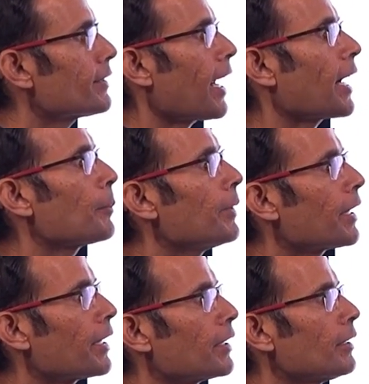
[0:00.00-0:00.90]
is
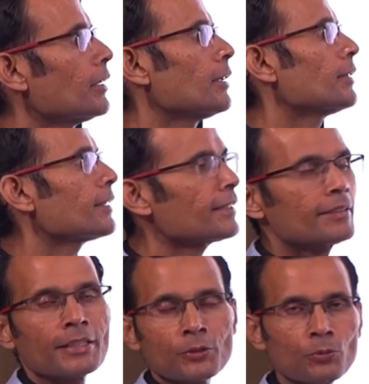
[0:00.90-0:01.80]
admitted in
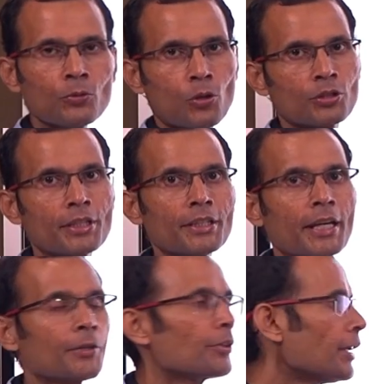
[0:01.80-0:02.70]
CCU, coronary
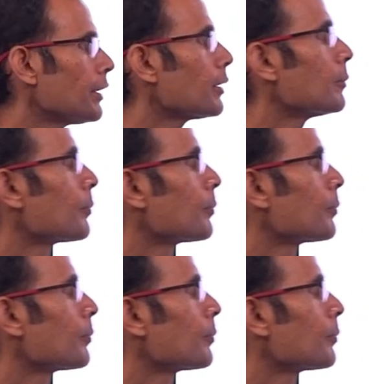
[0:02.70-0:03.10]
care unit.